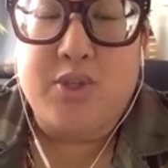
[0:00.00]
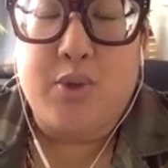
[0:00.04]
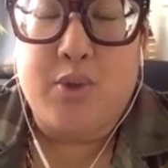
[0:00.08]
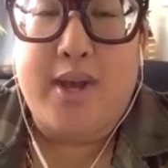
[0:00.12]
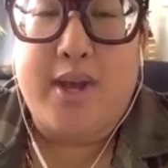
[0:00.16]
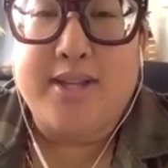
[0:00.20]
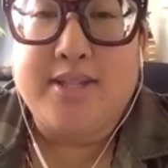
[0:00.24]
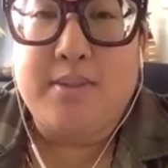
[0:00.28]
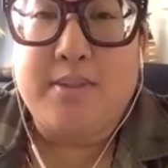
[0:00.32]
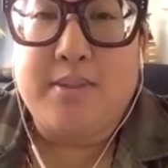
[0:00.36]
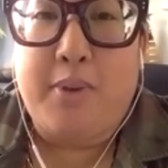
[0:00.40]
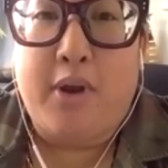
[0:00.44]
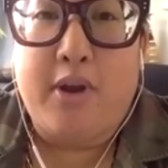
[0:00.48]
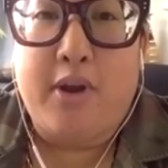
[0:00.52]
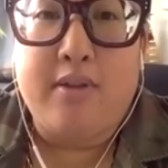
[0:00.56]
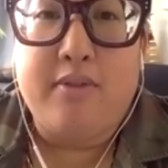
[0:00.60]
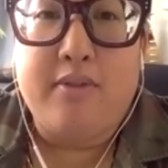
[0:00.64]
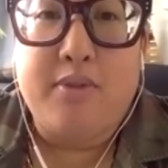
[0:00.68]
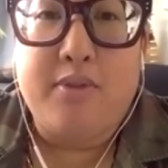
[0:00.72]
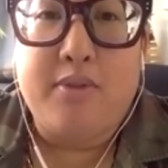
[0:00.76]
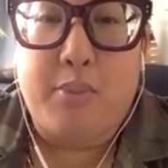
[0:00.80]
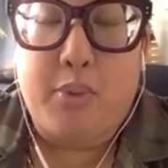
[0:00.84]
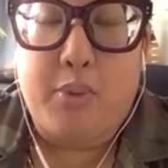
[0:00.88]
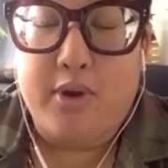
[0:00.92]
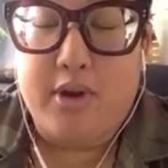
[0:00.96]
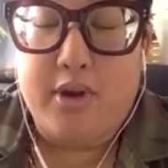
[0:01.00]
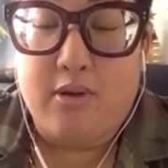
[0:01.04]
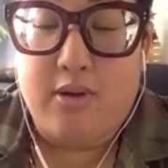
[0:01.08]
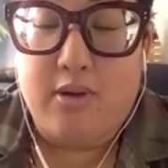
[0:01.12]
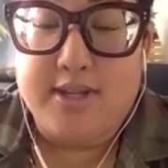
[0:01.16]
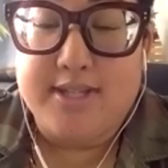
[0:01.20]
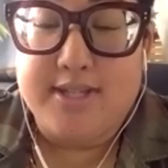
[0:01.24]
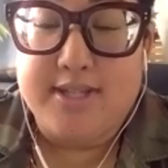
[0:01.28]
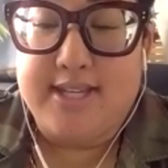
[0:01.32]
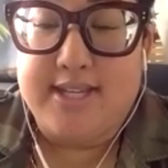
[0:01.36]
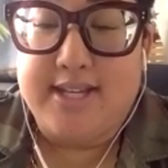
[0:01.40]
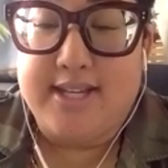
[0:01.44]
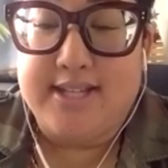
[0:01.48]
So as a part of the Border
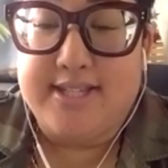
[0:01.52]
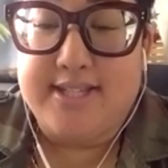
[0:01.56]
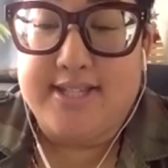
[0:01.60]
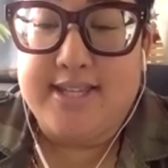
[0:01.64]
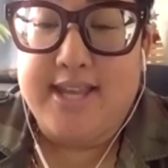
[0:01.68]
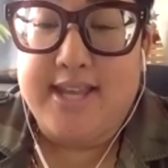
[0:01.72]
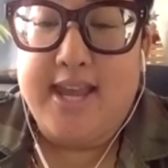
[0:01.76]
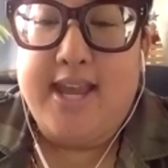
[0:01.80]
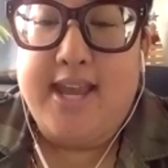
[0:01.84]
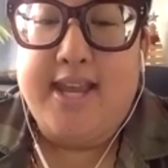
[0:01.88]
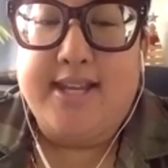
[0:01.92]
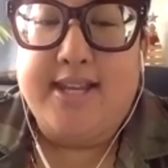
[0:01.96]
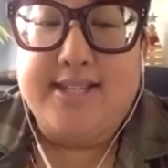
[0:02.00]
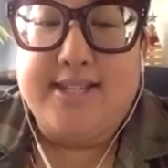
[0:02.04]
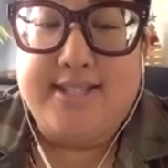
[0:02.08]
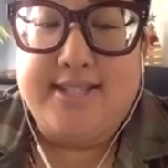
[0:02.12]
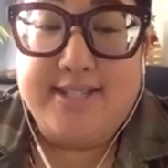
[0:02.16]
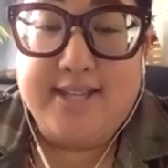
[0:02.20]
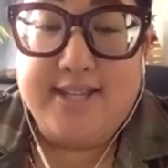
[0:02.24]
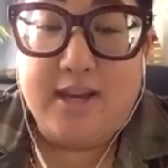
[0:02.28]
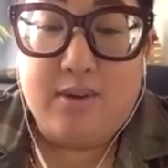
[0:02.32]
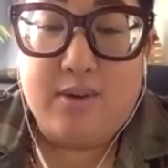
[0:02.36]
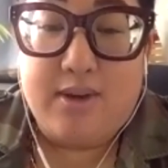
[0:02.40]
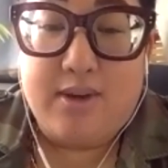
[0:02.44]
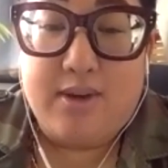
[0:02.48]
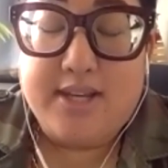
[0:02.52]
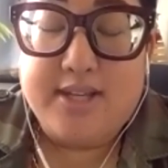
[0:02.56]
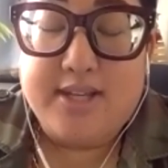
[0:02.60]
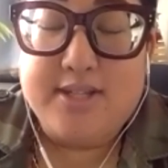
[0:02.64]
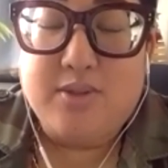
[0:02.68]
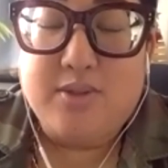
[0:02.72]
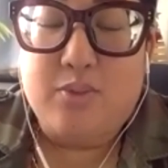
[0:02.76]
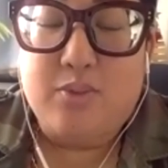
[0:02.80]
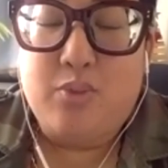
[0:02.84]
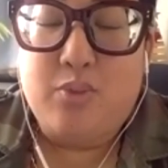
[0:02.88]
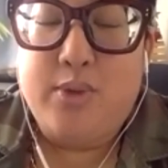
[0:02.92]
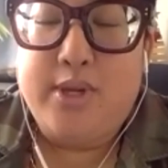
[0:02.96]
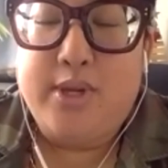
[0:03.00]
Crossings
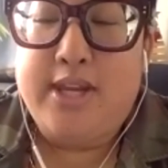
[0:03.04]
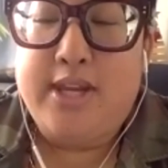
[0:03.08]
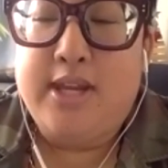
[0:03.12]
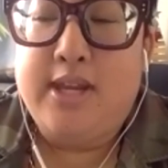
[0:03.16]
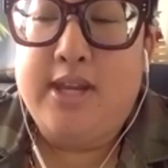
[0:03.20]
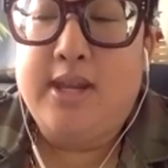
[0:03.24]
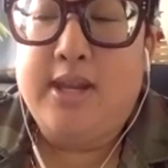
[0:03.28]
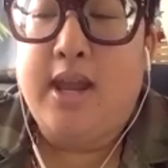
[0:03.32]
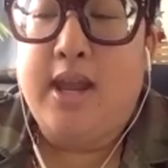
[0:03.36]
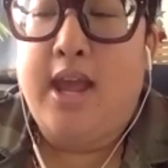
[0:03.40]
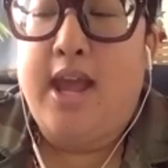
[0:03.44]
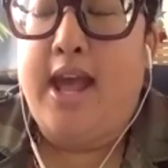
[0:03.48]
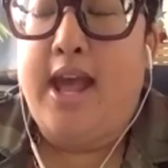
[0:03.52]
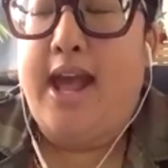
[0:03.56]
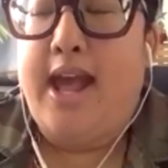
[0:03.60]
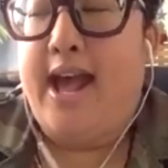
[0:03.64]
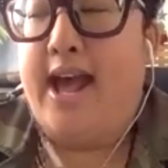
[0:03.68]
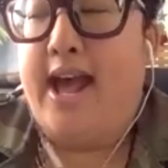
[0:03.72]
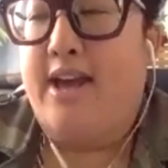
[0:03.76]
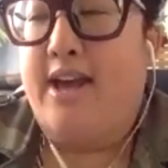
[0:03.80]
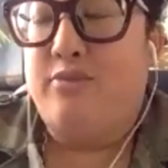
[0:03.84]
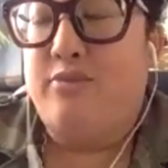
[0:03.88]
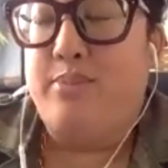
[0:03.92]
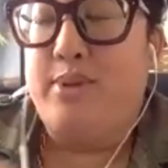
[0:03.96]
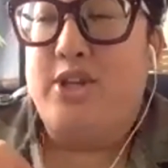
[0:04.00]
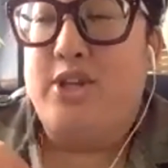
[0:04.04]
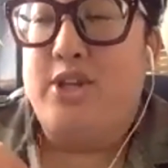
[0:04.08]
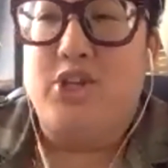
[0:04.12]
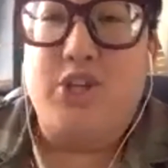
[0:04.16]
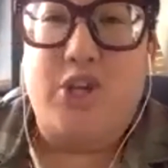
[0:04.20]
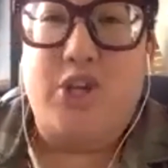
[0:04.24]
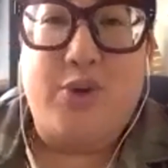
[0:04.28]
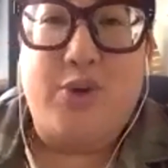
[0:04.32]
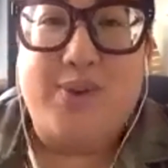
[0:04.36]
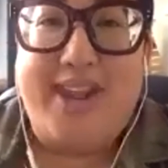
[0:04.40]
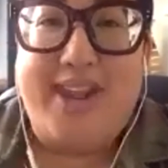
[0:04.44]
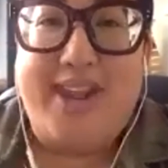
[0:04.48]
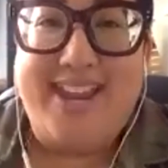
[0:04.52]
series, we have been
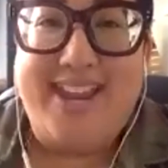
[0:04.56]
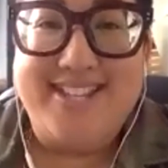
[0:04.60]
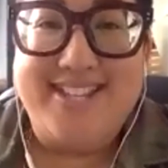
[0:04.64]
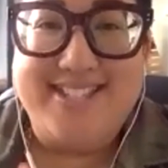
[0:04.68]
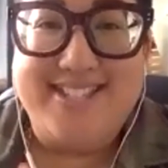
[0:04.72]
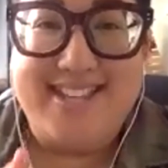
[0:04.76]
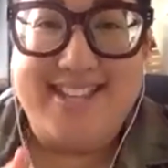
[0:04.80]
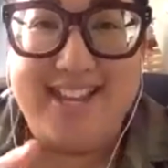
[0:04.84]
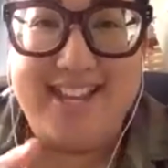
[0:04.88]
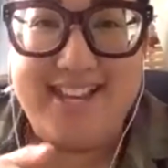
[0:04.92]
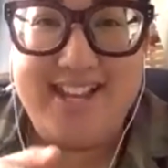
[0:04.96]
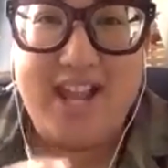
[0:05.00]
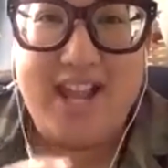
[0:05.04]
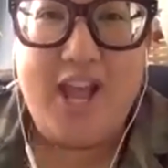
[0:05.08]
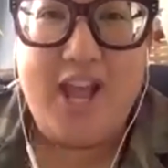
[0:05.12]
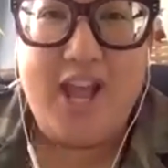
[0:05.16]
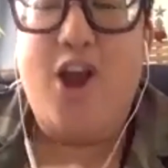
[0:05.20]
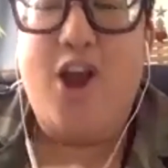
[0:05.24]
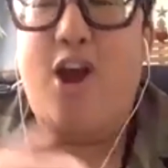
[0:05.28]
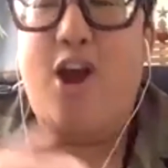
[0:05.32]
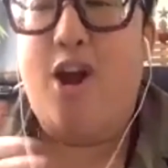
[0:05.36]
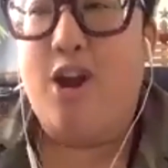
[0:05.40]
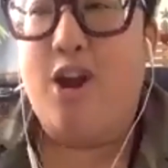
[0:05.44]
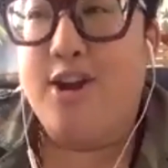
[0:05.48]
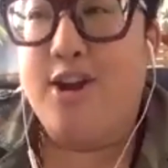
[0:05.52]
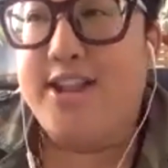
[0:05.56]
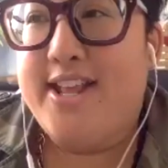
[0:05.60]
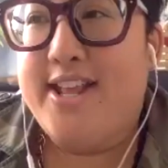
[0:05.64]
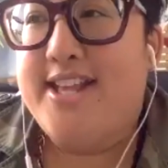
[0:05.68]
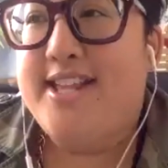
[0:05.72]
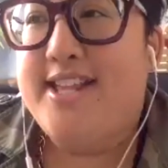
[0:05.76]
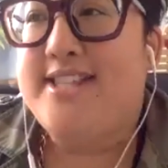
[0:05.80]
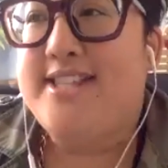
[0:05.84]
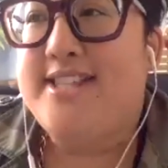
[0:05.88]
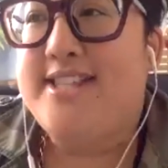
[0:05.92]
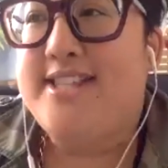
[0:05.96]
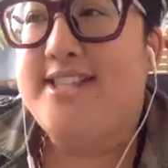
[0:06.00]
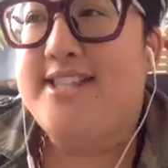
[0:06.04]
showcasing
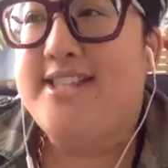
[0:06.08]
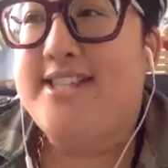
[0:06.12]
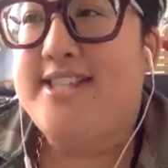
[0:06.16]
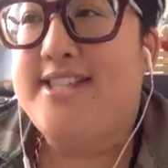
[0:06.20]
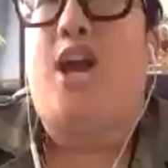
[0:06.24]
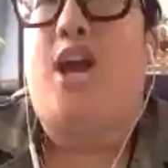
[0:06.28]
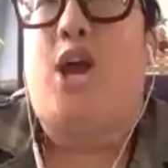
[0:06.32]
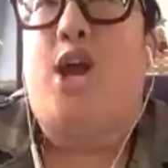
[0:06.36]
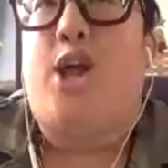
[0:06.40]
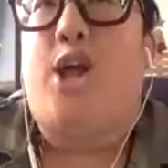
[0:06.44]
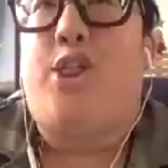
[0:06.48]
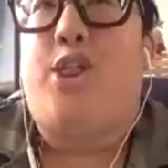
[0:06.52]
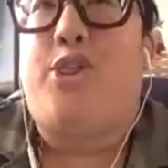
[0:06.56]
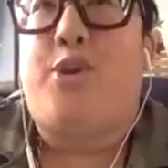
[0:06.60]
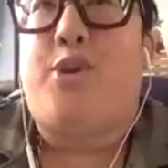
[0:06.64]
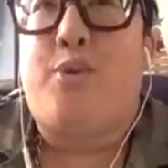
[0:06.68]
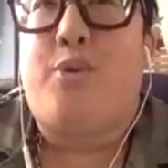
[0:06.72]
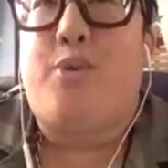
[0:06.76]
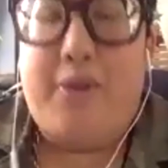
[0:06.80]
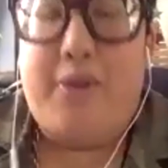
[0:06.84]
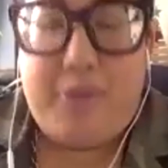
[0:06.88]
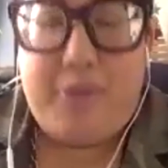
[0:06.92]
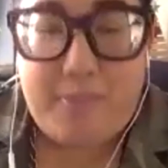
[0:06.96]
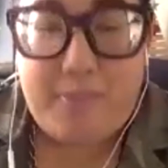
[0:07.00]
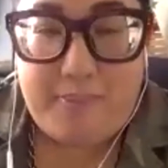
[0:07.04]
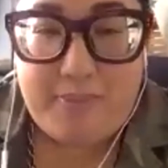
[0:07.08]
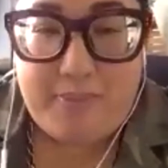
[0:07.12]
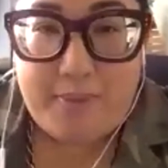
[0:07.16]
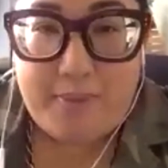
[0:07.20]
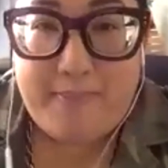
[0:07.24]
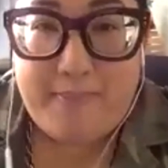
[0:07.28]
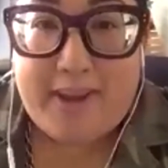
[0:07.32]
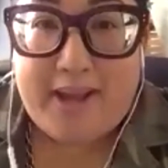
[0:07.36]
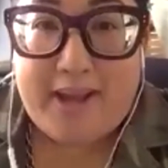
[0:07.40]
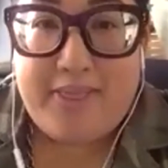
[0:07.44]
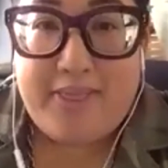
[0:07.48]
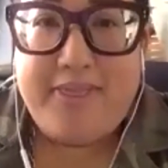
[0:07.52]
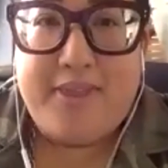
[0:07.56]
artists throughout the
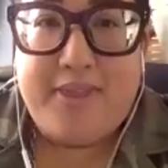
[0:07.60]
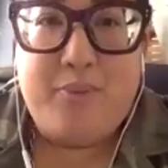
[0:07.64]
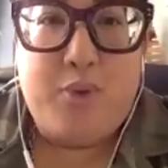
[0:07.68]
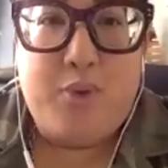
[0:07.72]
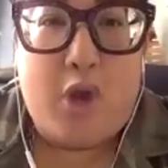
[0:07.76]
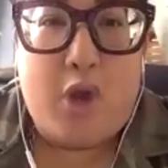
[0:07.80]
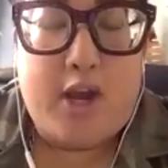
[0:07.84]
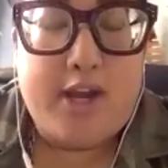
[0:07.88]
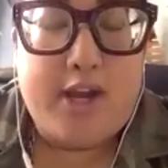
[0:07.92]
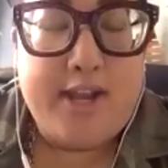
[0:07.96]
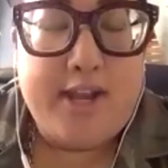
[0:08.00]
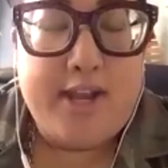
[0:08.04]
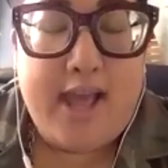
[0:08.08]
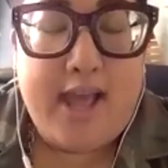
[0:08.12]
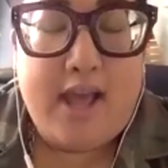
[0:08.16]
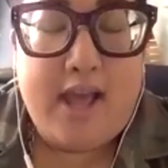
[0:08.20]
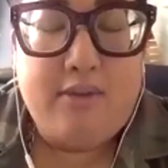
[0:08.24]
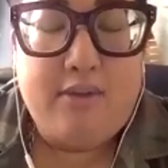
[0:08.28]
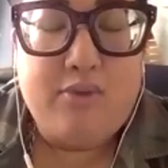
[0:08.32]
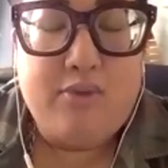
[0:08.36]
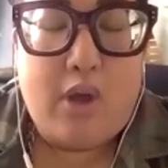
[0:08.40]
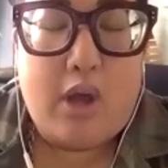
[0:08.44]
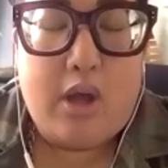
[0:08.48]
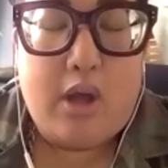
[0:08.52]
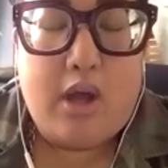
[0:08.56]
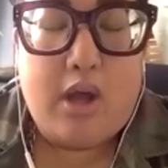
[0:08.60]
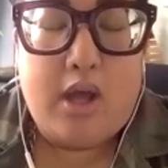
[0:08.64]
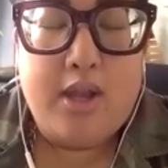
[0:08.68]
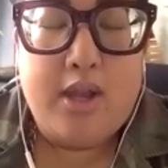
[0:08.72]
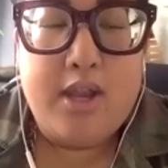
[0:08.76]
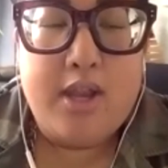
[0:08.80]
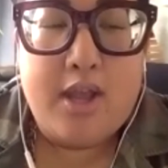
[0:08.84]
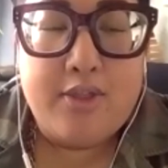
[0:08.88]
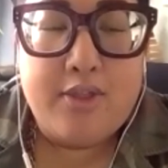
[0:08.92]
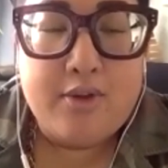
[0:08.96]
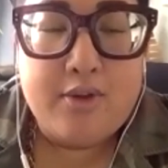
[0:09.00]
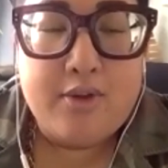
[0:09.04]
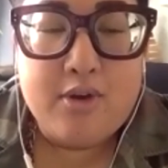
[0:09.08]
month, and we are going to have
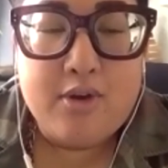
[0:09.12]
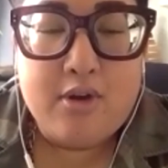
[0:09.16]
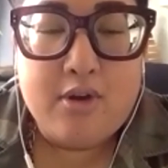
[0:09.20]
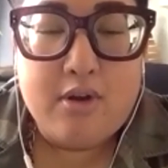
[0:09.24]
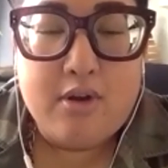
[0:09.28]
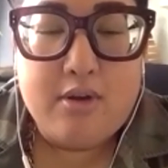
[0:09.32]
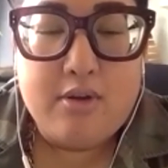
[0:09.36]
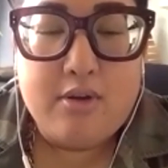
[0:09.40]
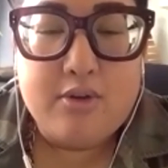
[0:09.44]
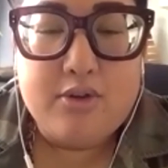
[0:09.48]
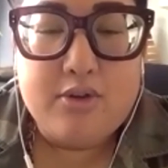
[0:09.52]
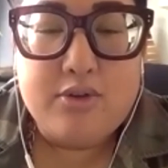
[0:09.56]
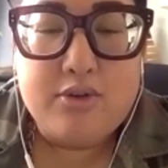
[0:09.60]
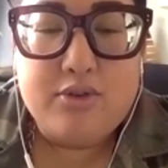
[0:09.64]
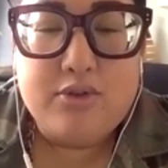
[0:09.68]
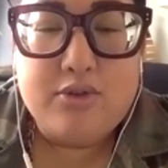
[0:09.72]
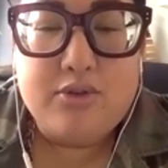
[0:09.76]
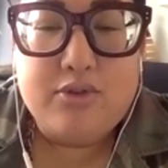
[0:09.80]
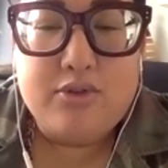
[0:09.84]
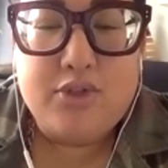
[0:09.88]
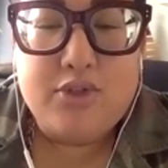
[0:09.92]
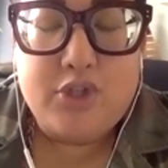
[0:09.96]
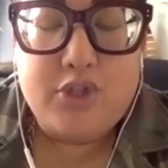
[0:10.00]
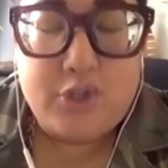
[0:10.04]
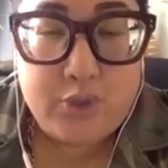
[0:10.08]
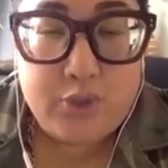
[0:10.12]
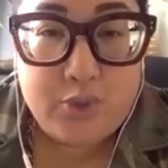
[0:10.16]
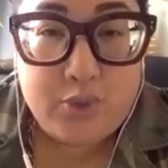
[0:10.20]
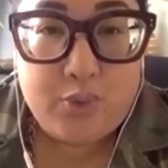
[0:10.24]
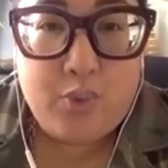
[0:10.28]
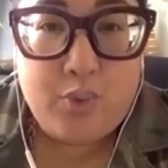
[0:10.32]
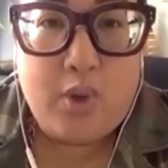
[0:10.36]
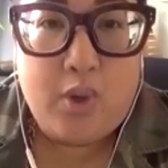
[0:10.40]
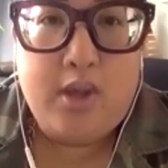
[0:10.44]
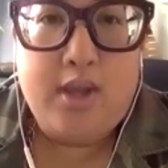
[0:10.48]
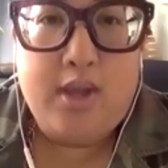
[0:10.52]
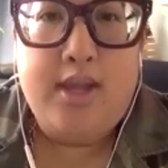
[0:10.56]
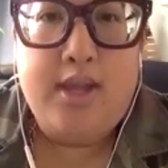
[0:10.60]
another
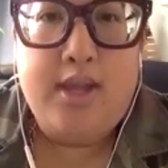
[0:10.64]
two